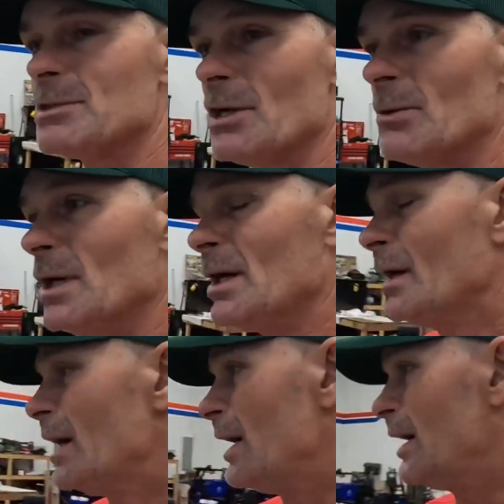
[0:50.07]
So
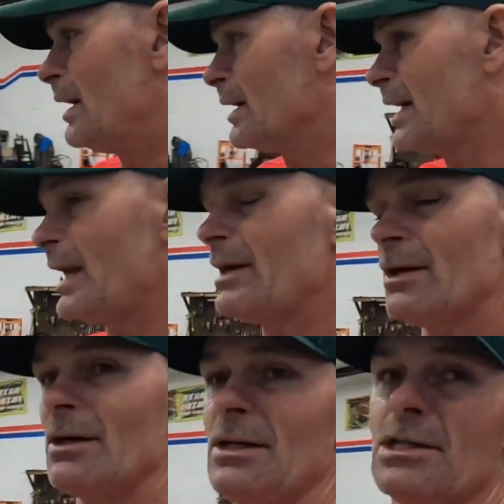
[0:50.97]
got out here
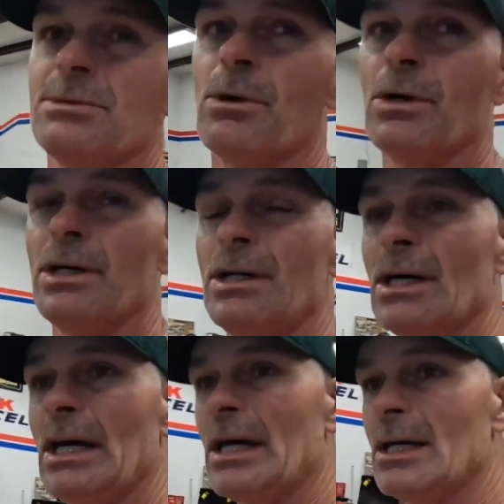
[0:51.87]
early this morning
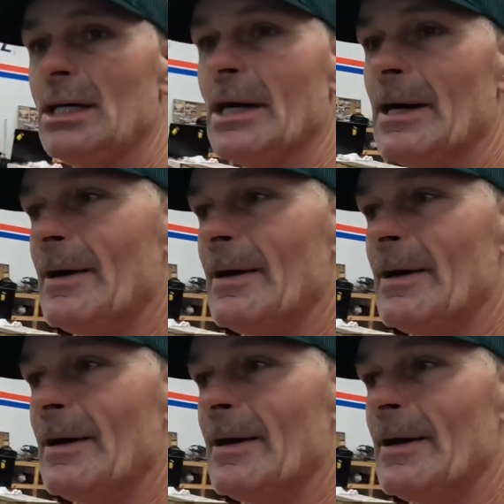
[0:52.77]
and